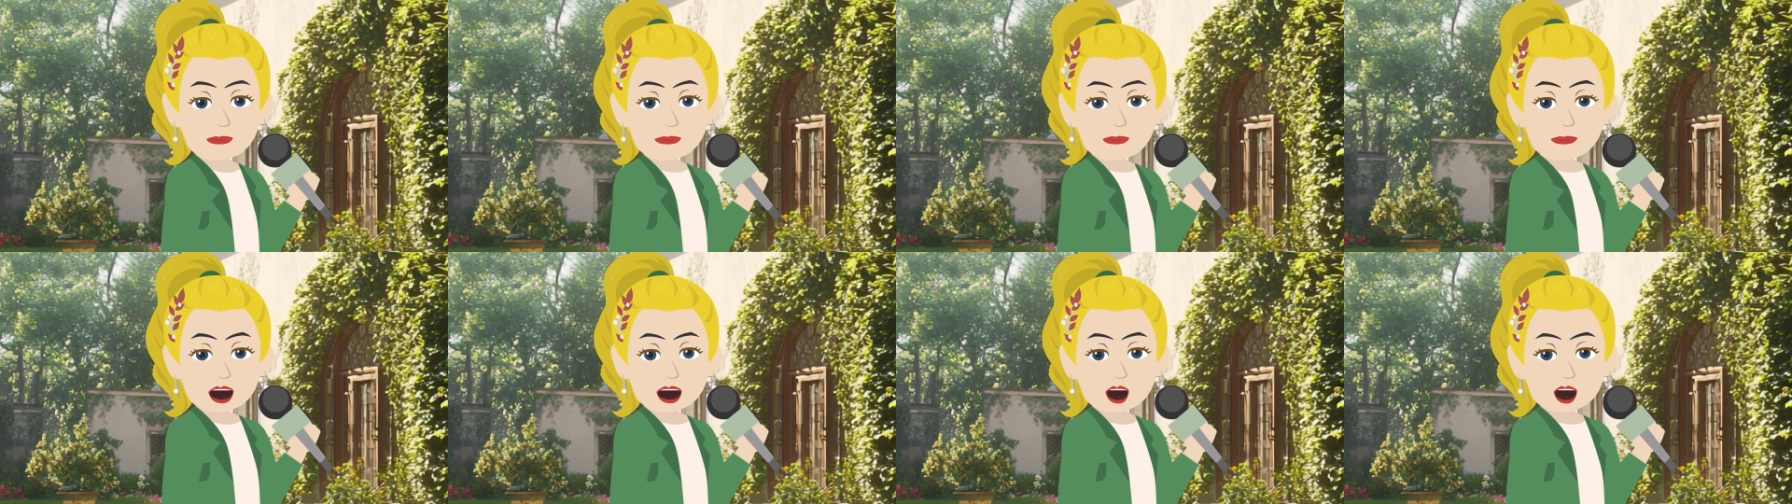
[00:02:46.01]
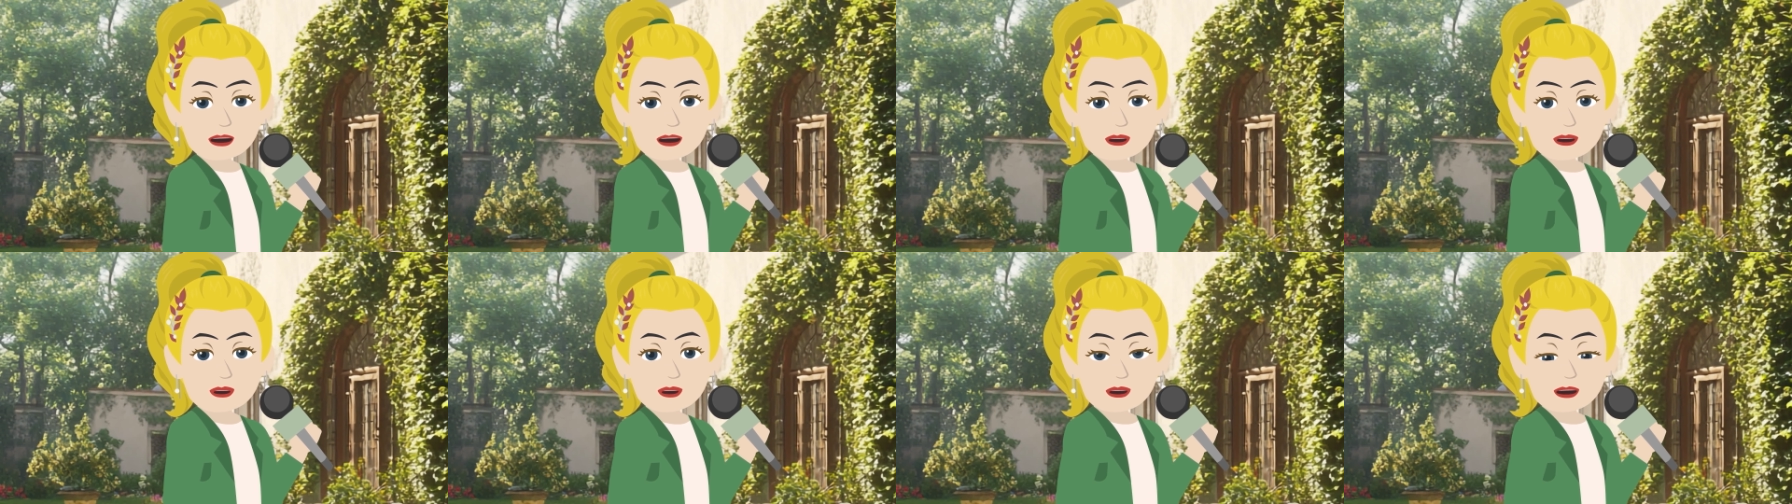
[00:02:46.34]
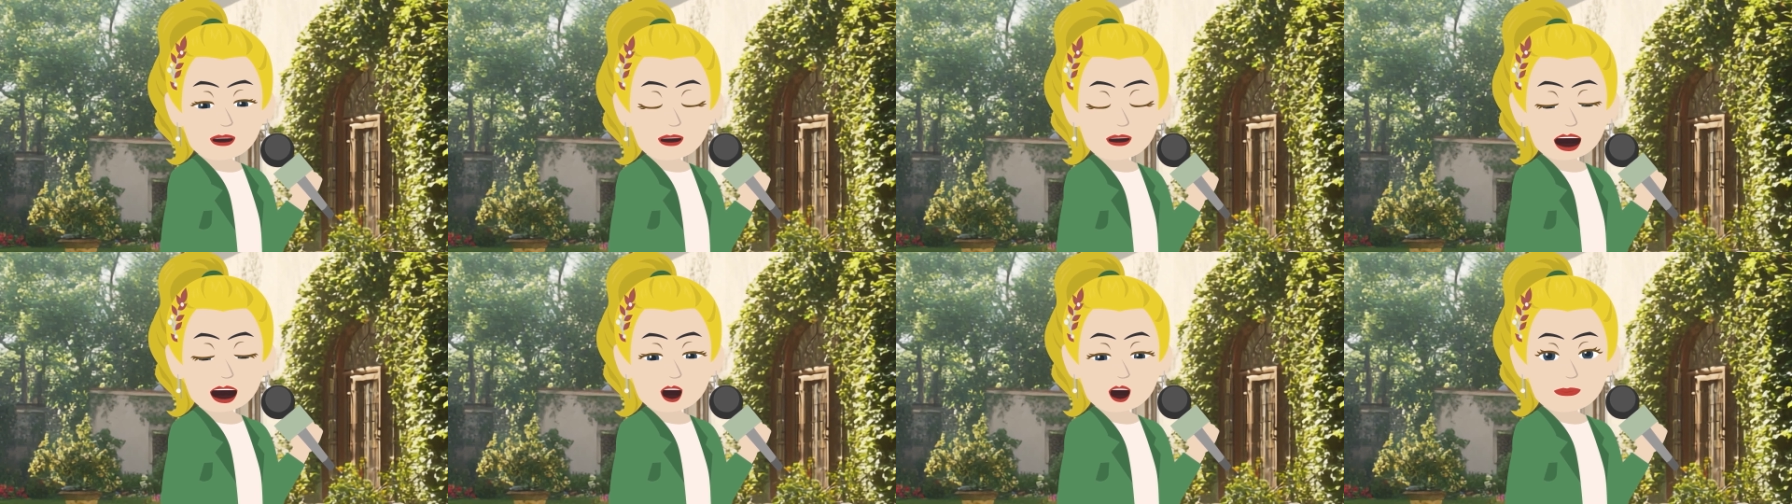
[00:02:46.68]
aren't
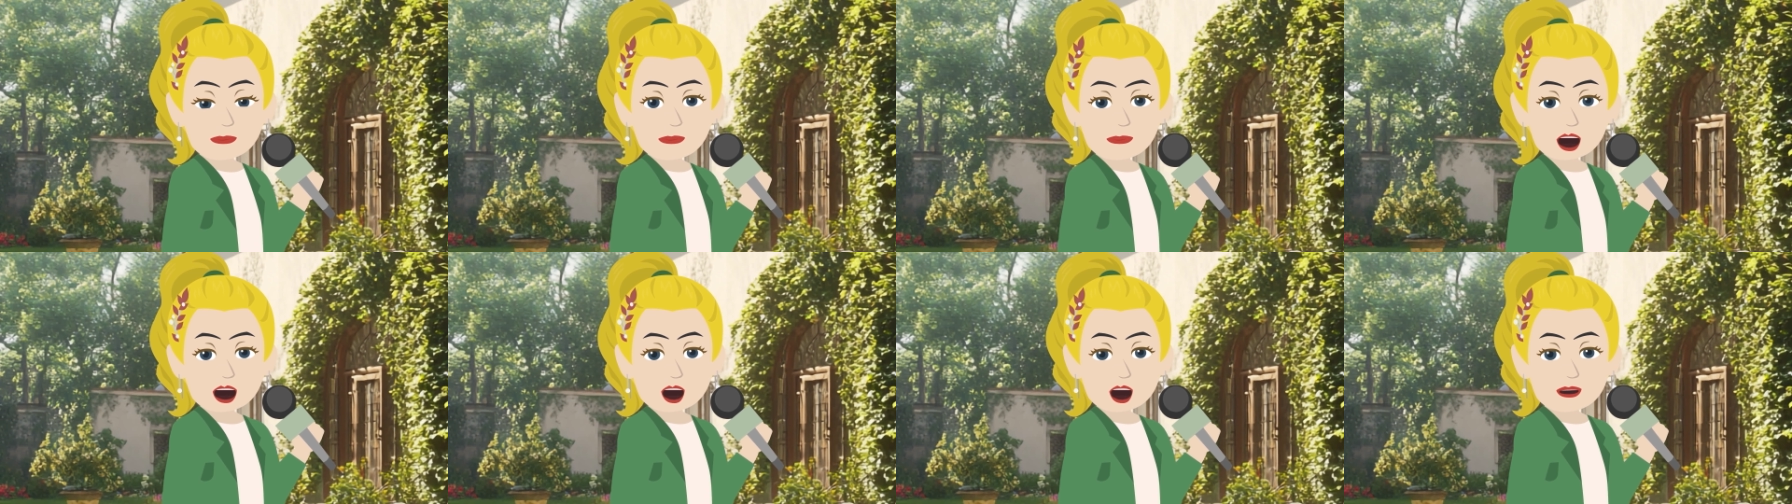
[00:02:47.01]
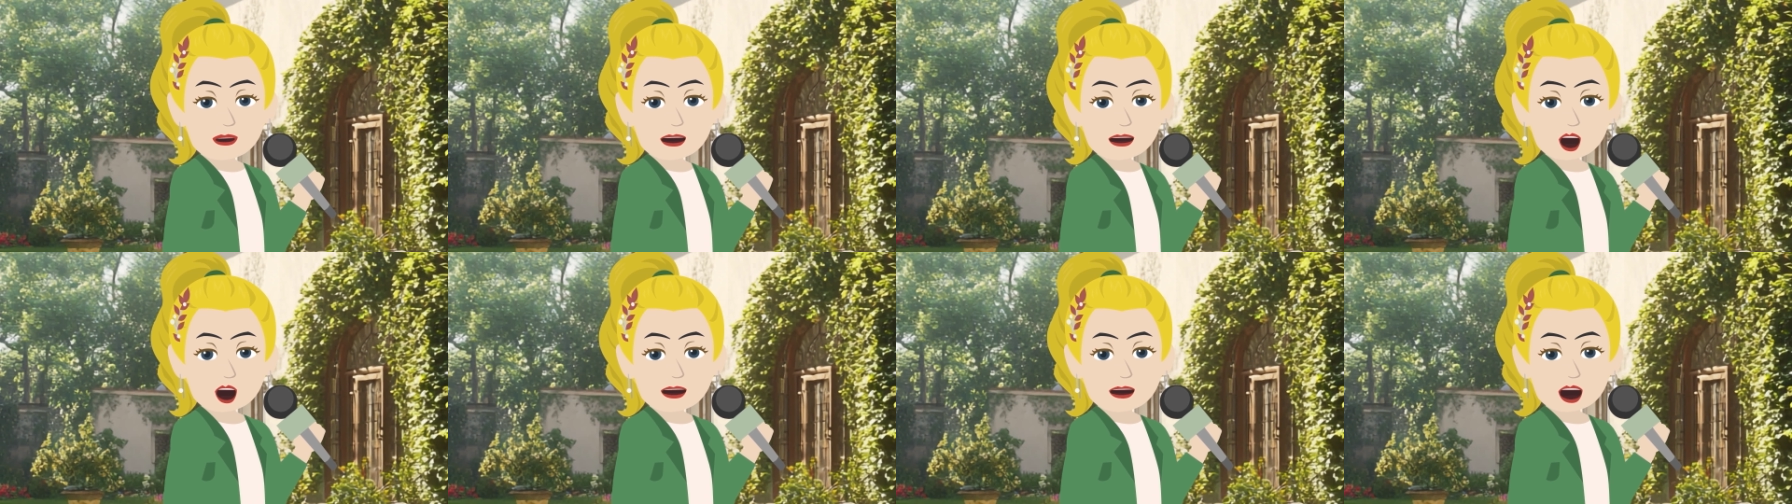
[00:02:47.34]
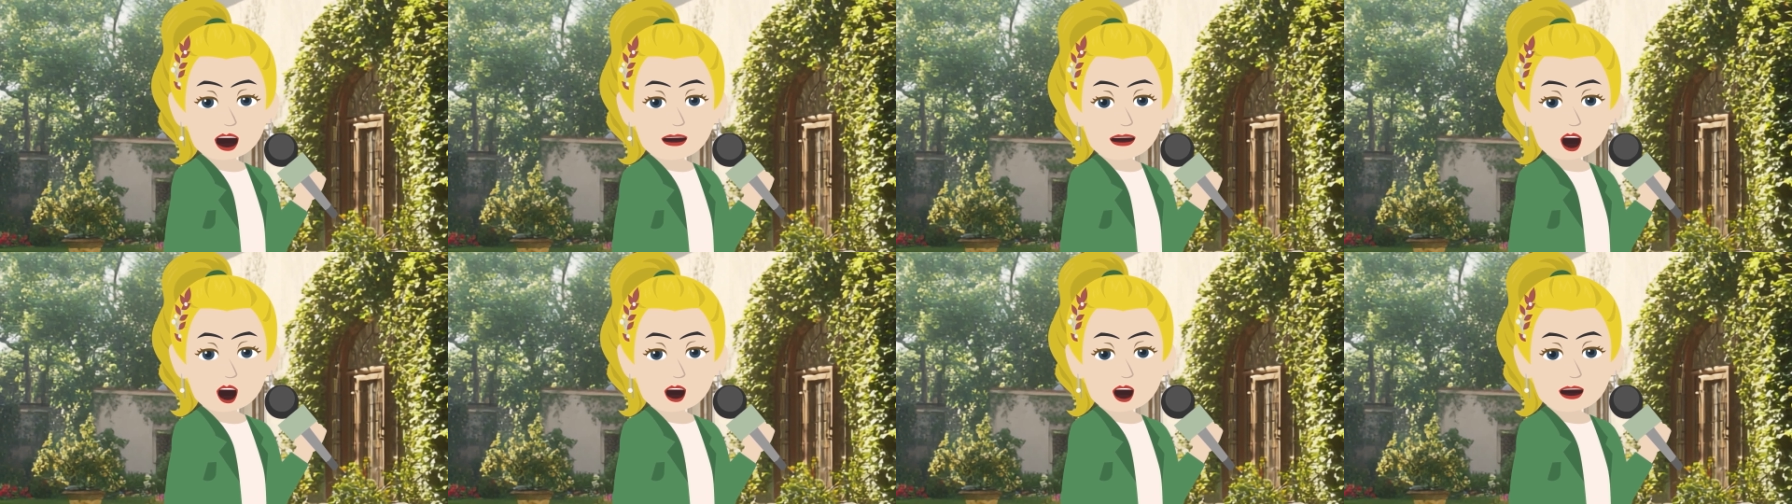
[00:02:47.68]
close into your
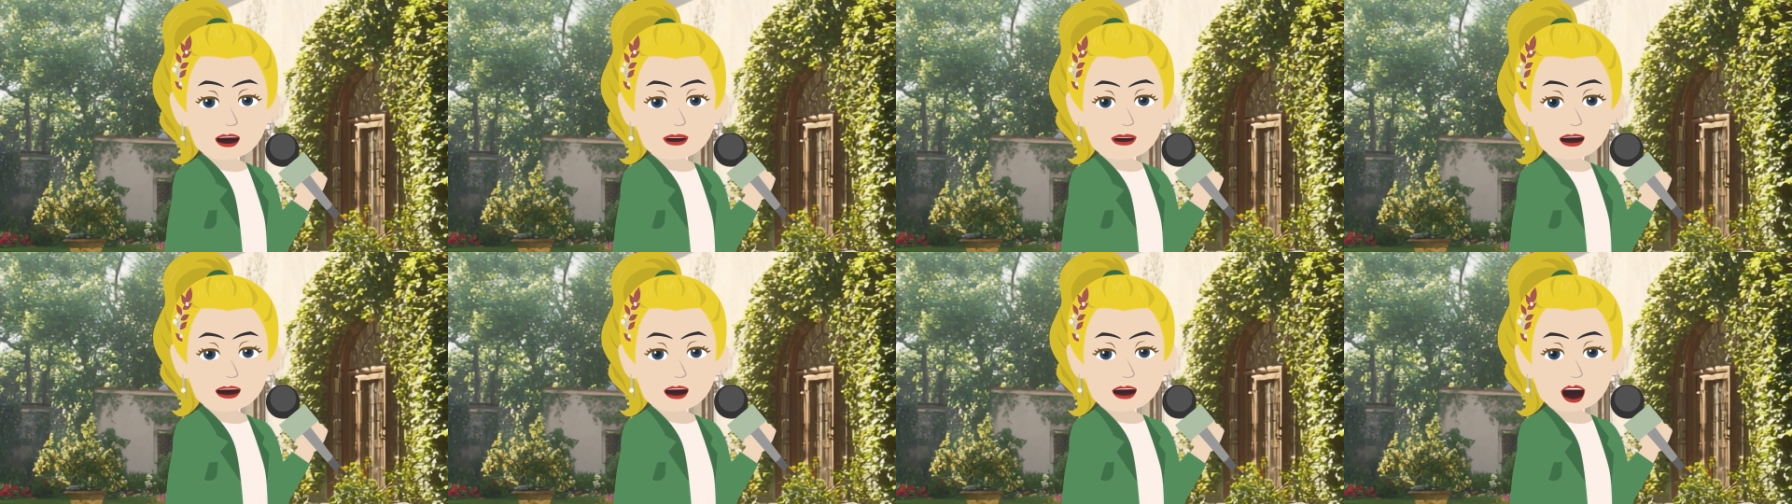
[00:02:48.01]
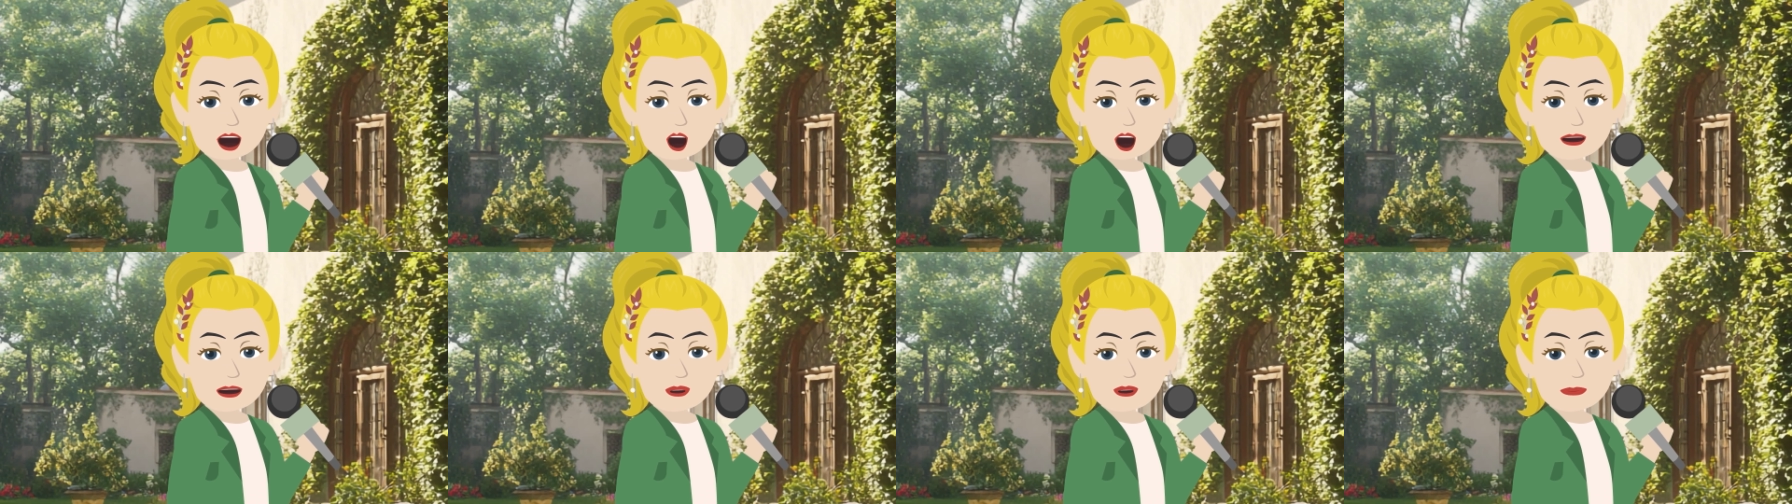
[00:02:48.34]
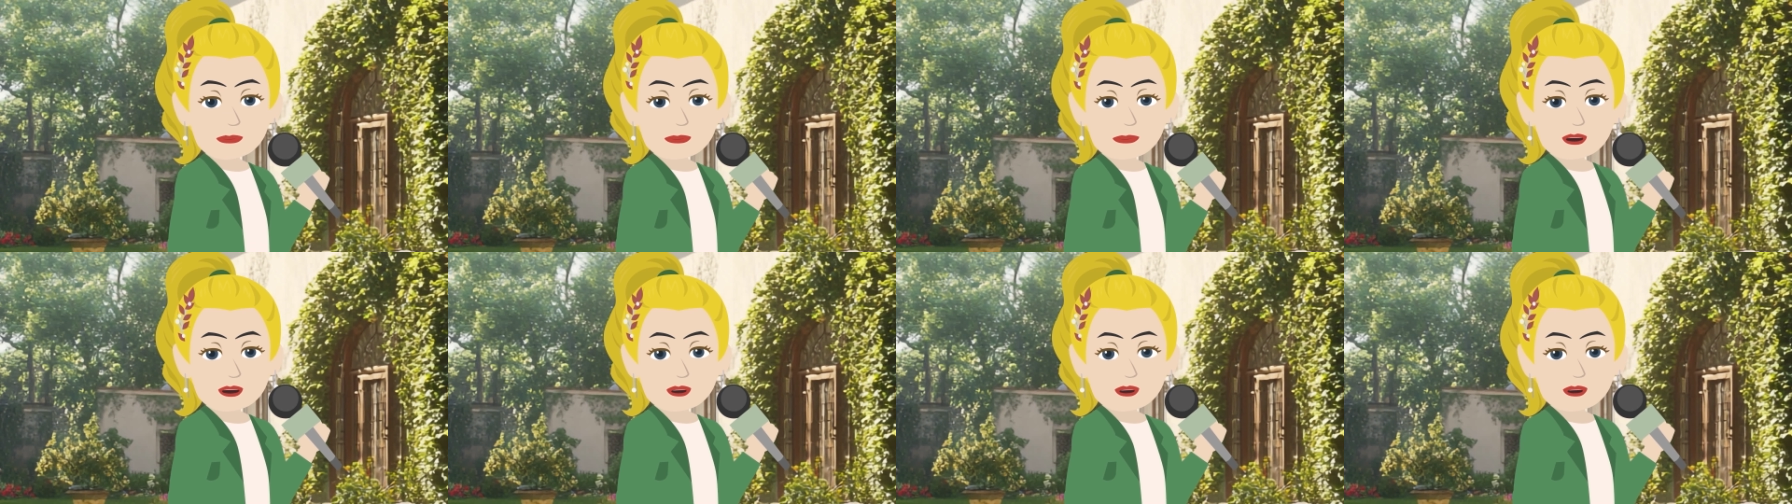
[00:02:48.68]
vibrational
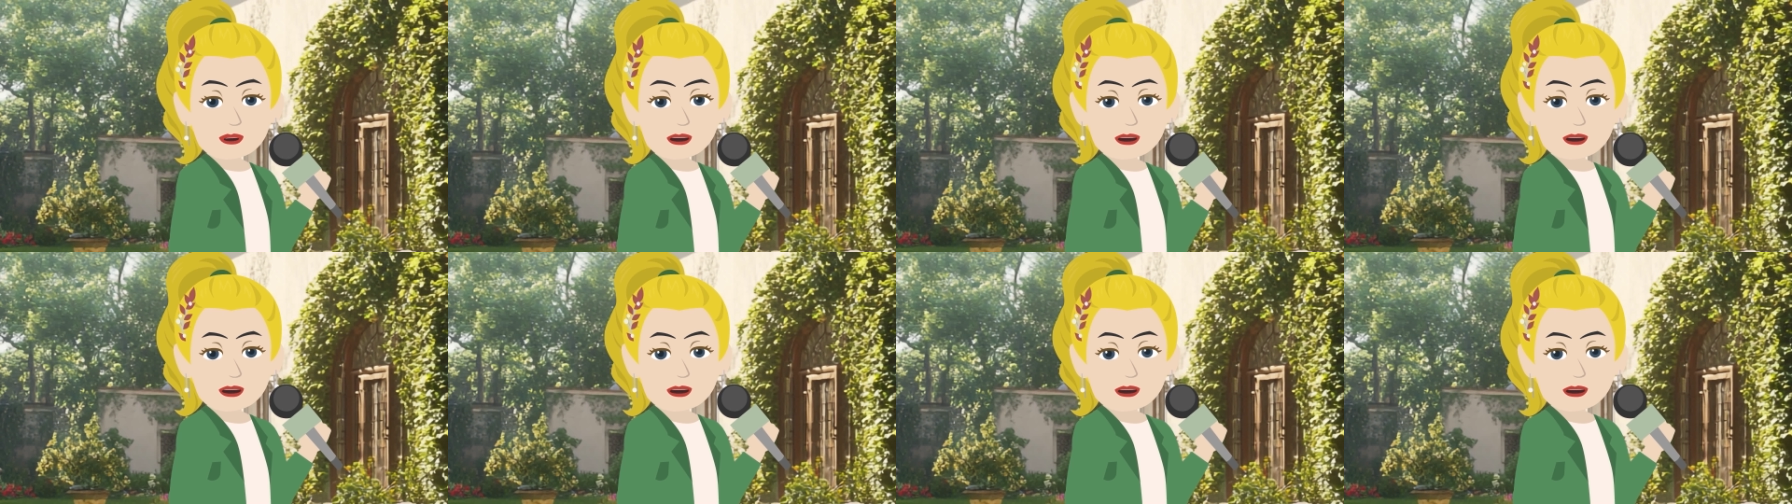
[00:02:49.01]
range.